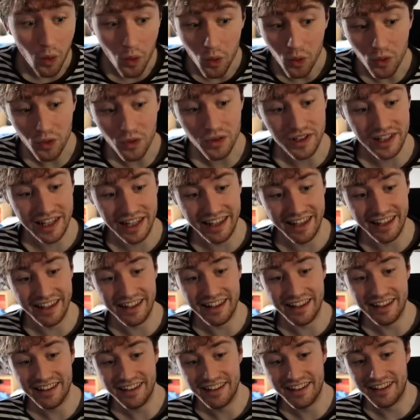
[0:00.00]

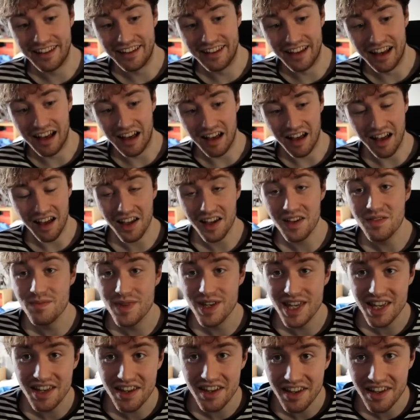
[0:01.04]
okay. I
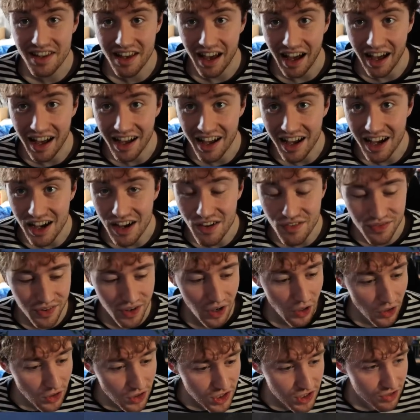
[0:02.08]
may
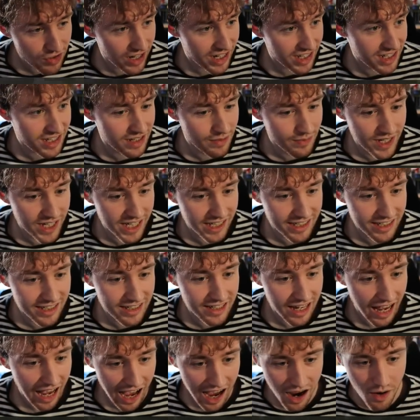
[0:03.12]
have
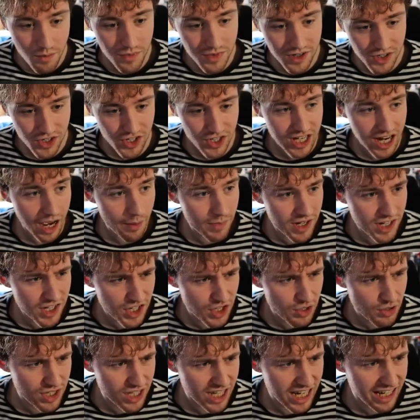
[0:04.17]
underestimated how much
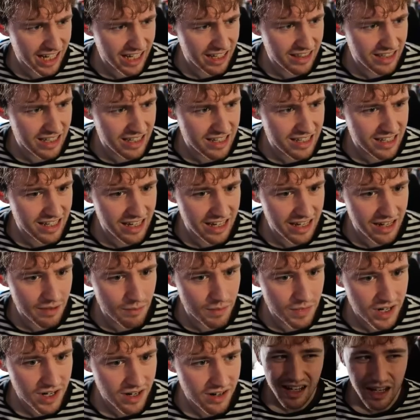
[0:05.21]
damage you take in this
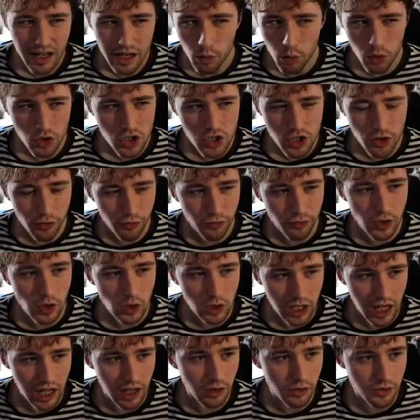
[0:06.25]
game. It wasn't a
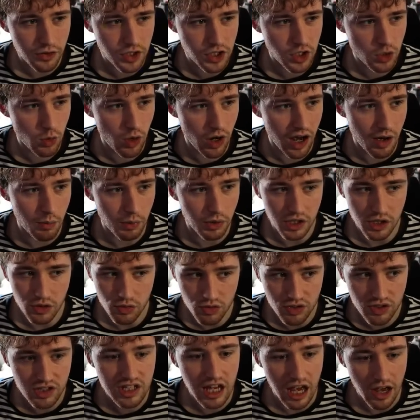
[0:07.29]
full health square, but
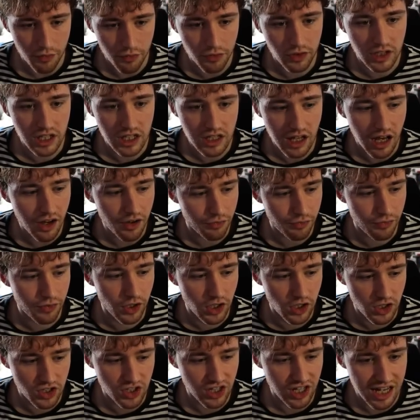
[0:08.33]
you definitely, that
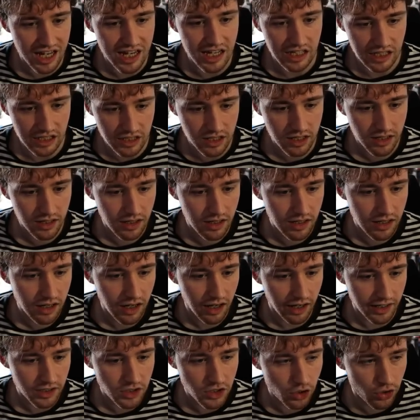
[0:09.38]
first hit,
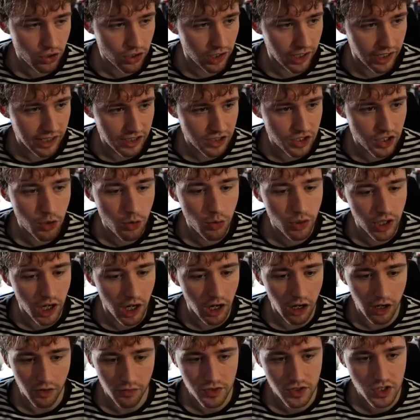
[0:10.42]
I took like
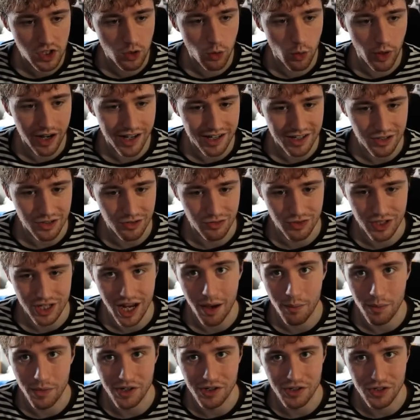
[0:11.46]
2.5 squares of
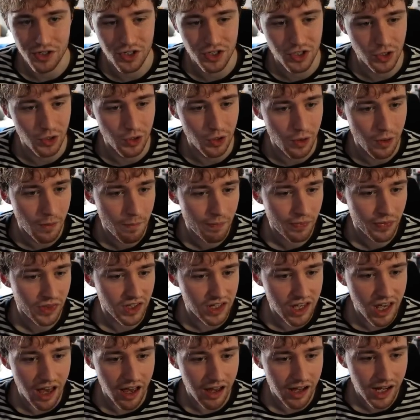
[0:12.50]
damage. So,
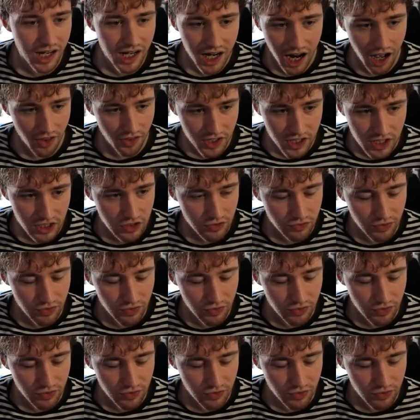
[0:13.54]
yeah, I think it's